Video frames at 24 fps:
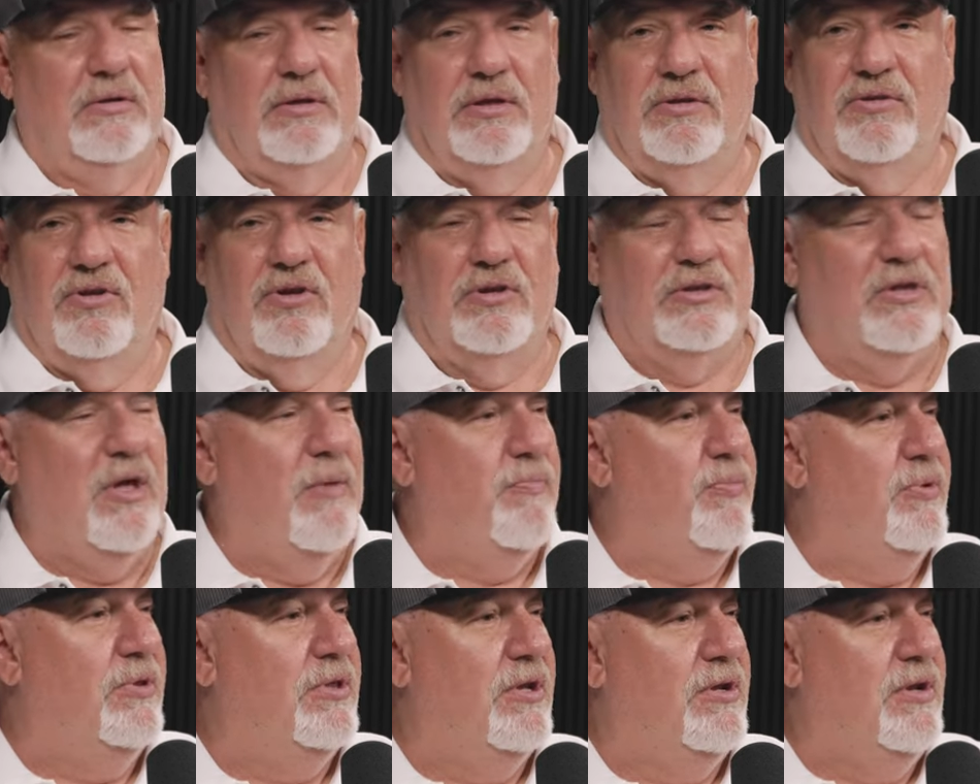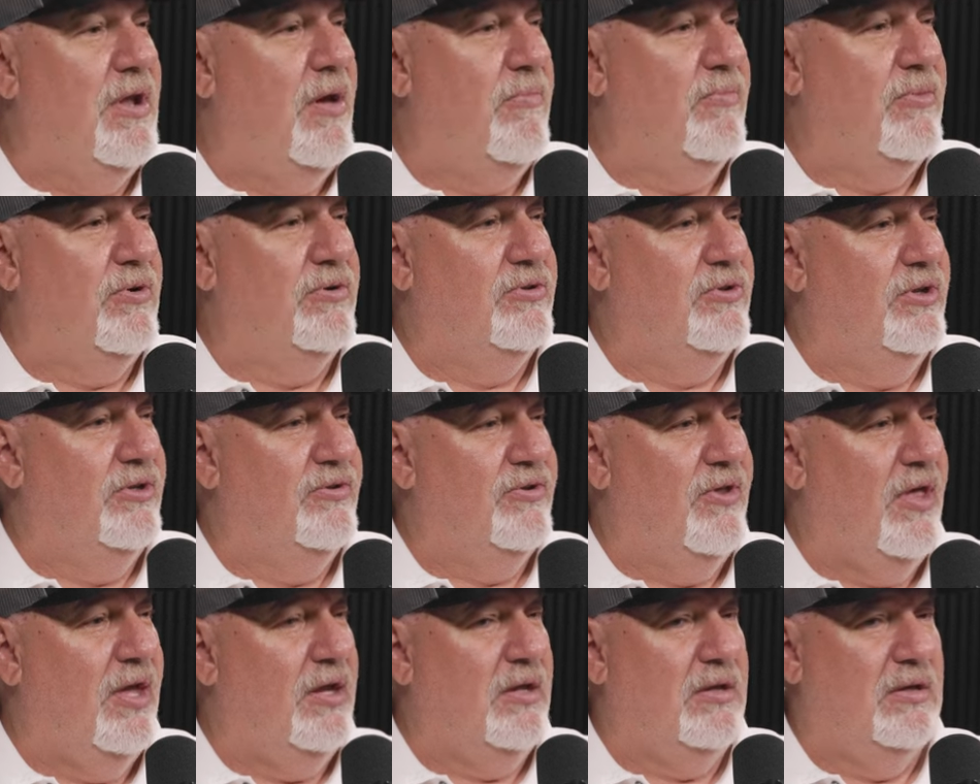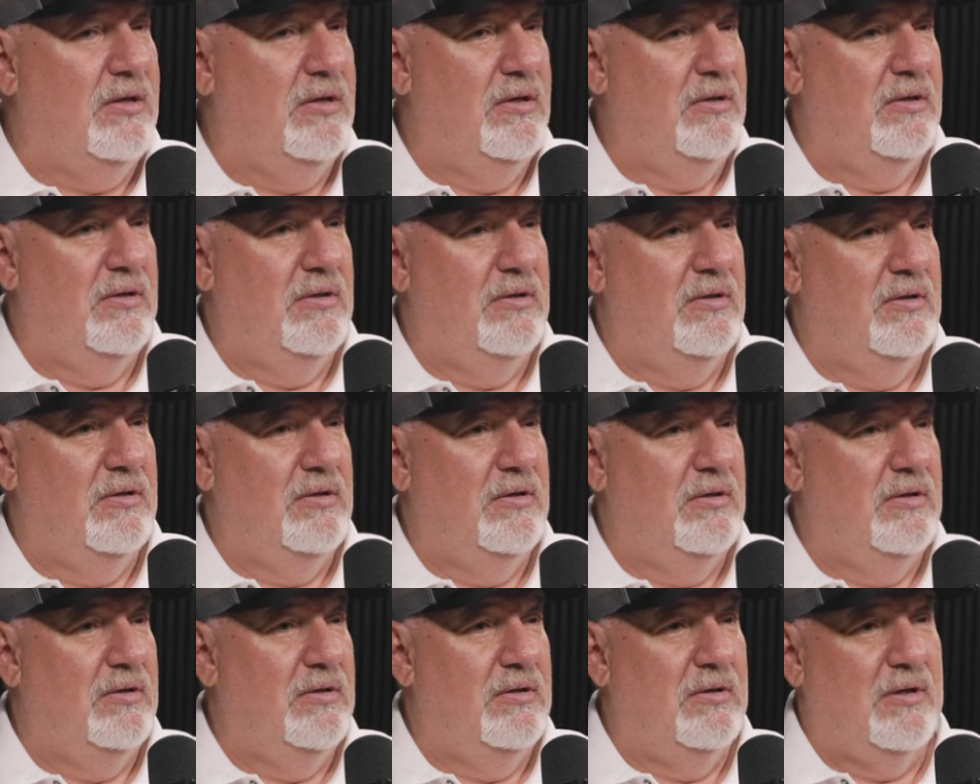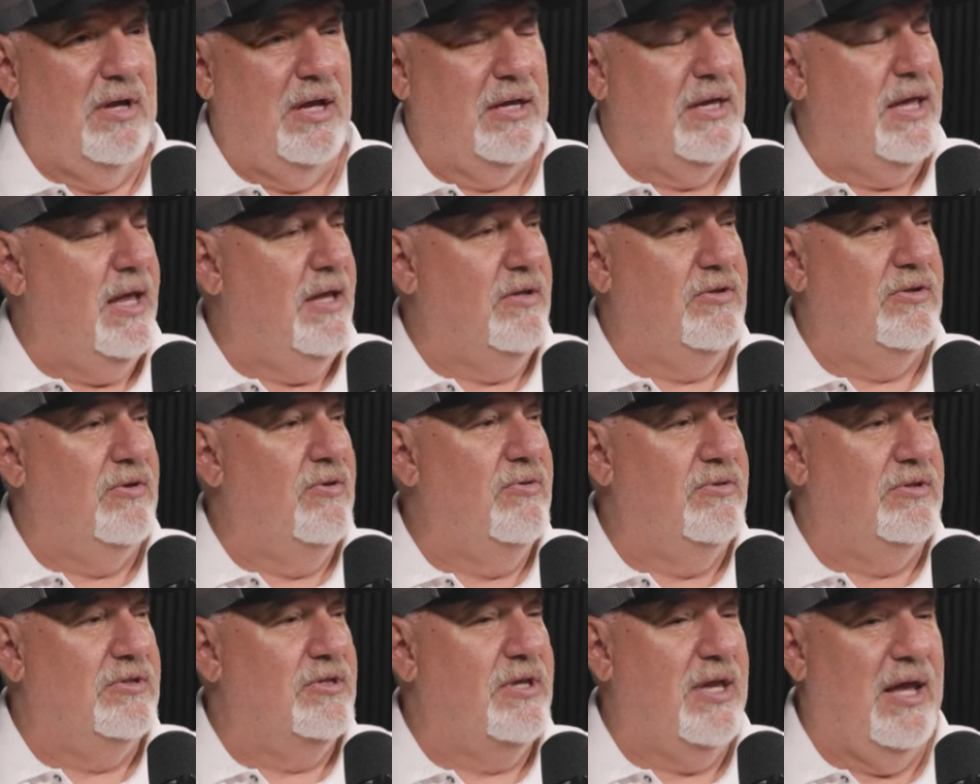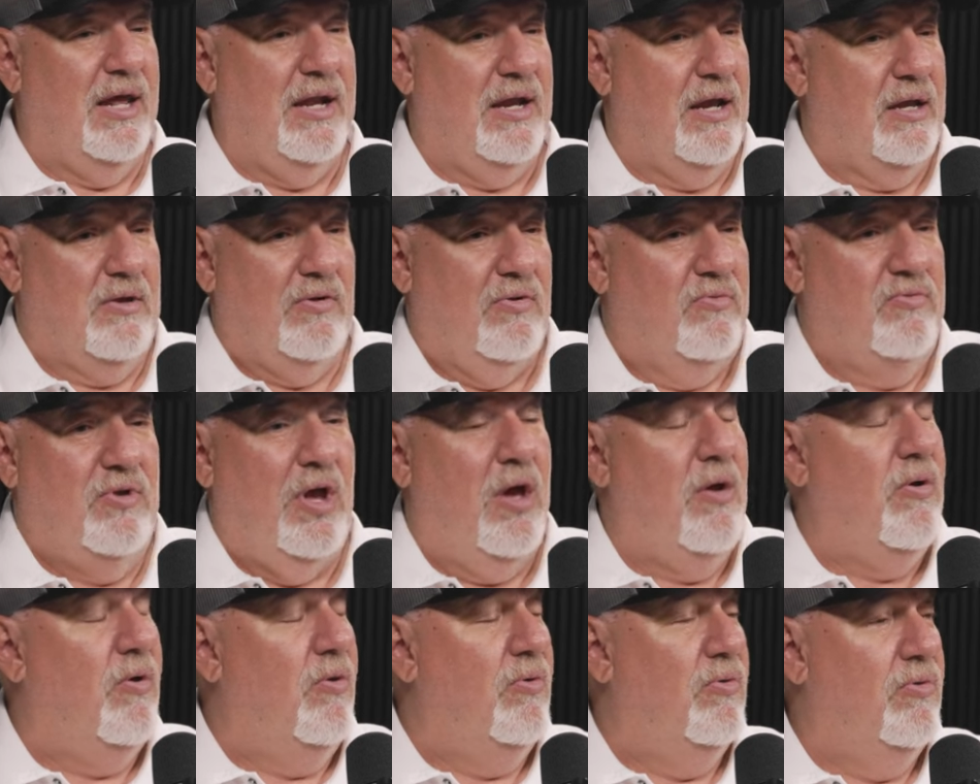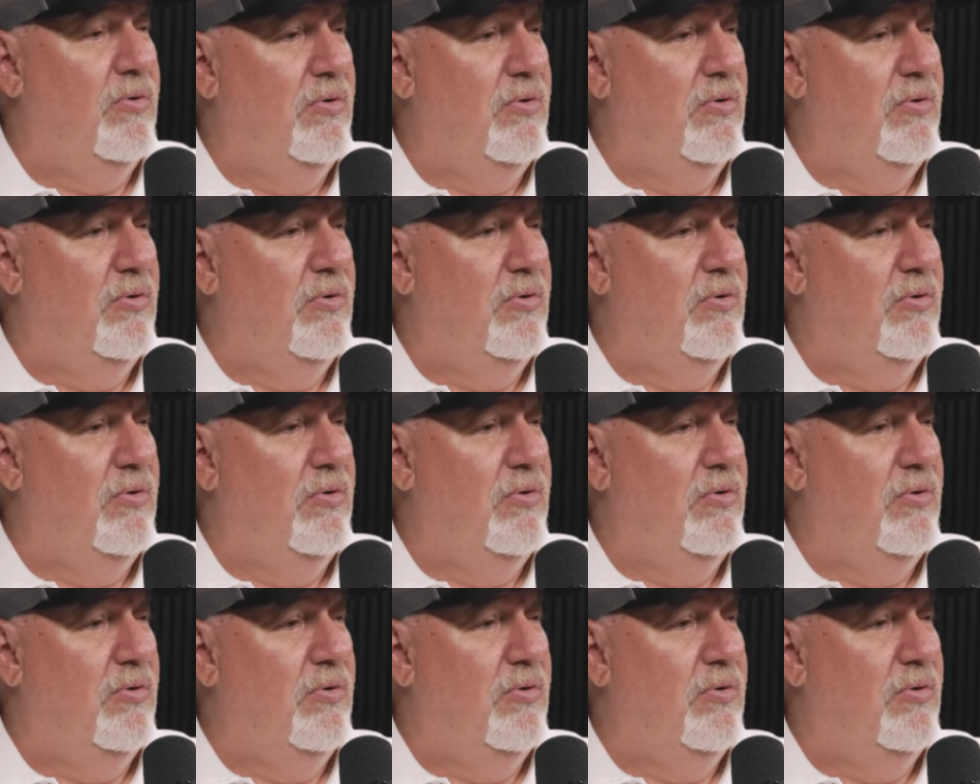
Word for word: He looked up at the numbers. He's like, I can't do this, can I? I go, no.